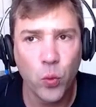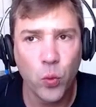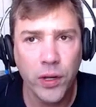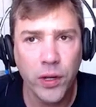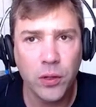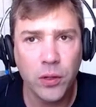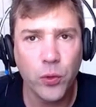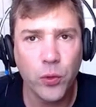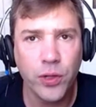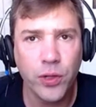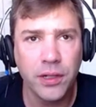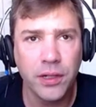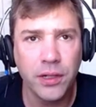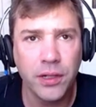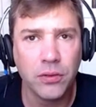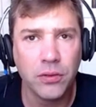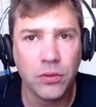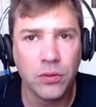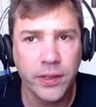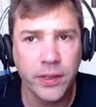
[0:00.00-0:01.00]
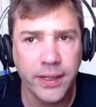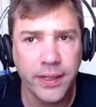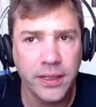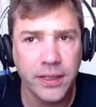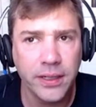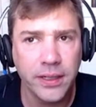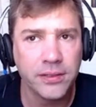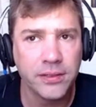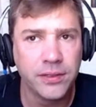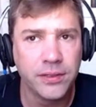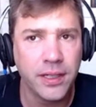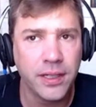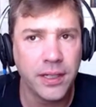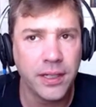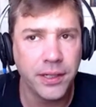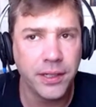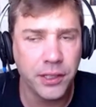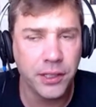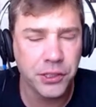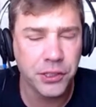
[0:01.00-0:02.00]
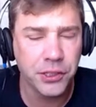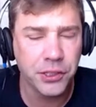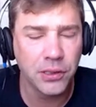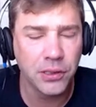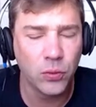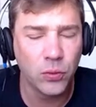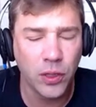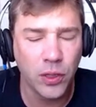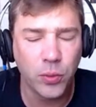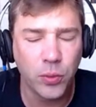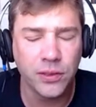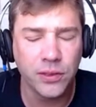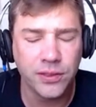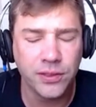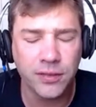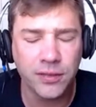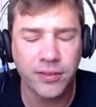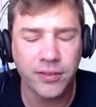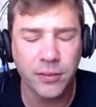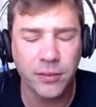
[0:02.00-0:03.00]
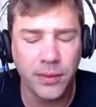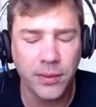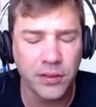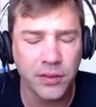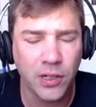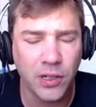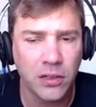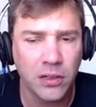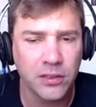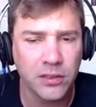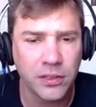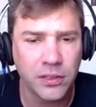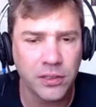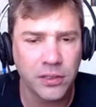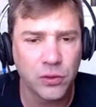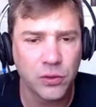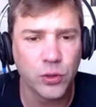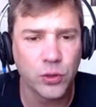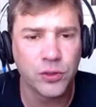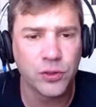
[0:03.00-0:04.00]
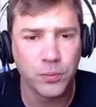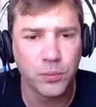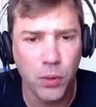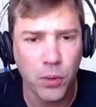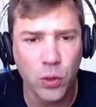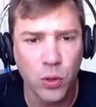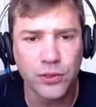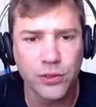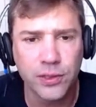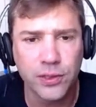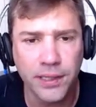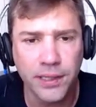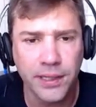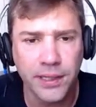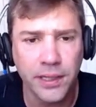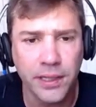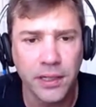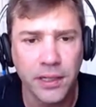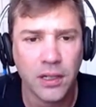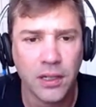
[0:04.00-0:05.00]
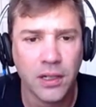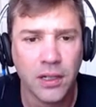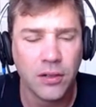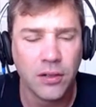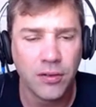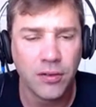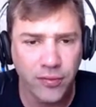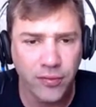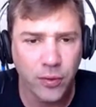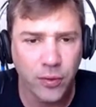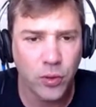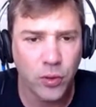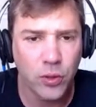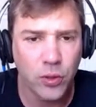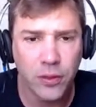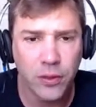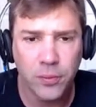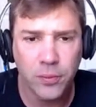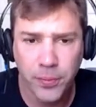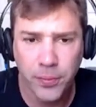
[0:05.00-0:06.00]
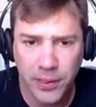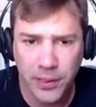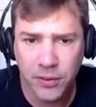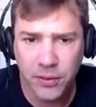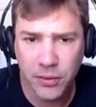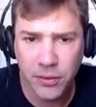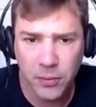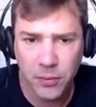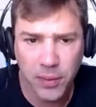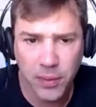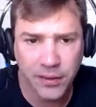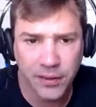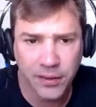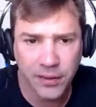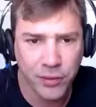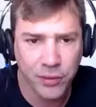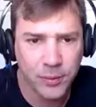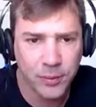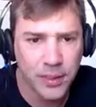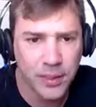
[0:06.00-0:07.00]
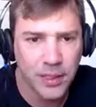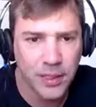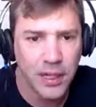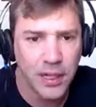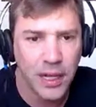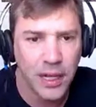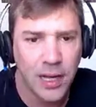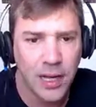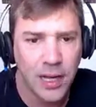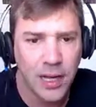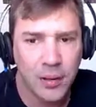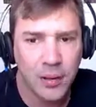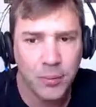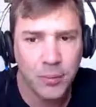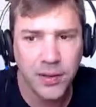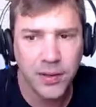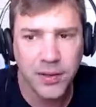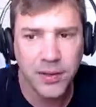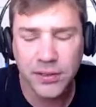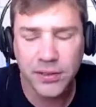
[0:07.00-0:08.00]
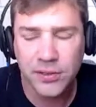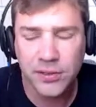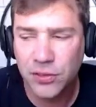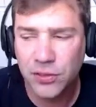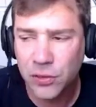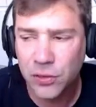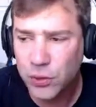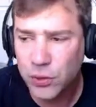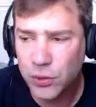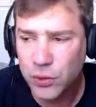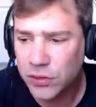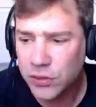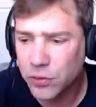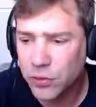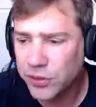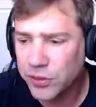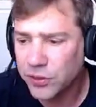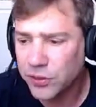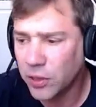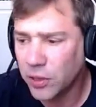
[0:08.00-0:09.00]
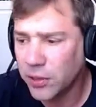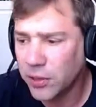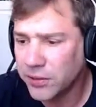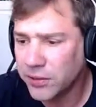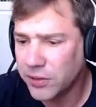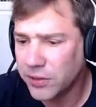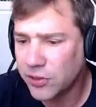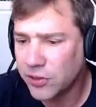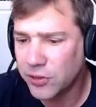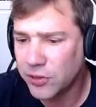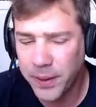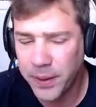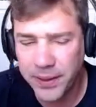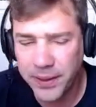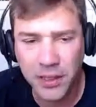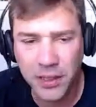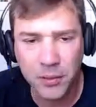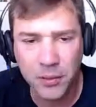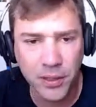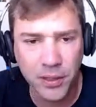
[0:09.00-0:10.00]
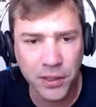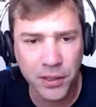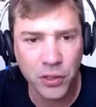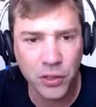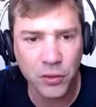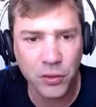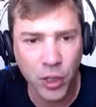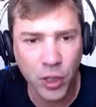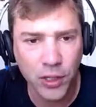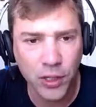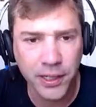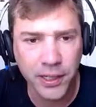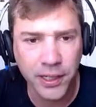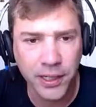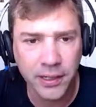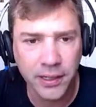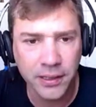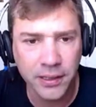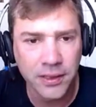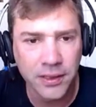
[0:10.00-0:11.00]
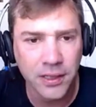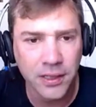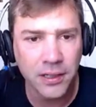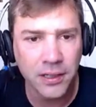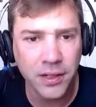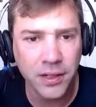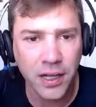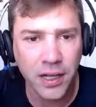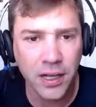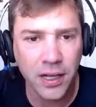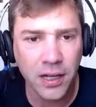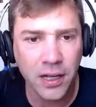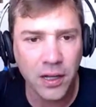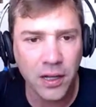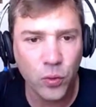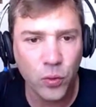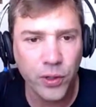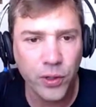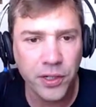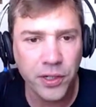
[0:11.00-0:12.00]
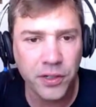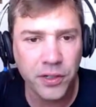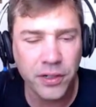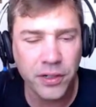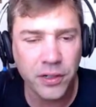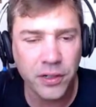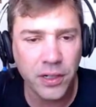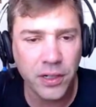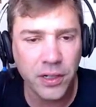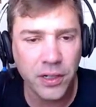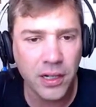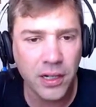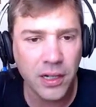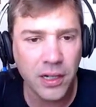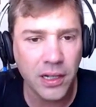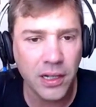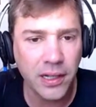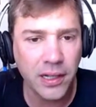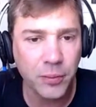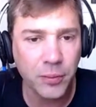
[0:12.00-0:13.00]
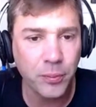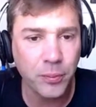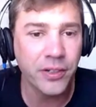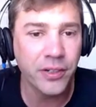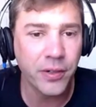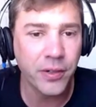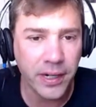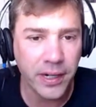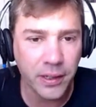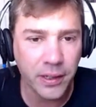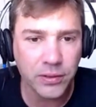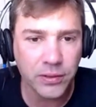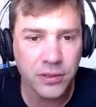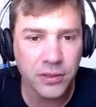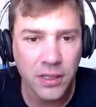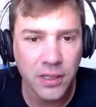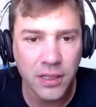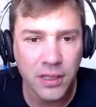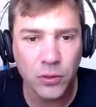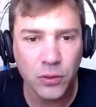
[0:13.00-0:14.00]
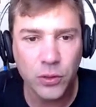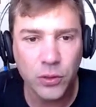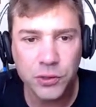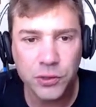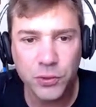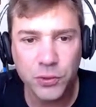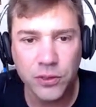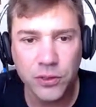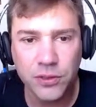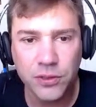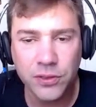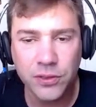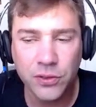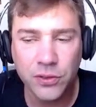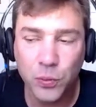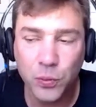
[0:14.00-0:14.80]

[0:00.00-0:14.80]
When we raised the initial one point seven million dollars, it was mostly for building the platform. Uh, but as soon as we started spending money on marketing, uh, we did our uh, like B round, which was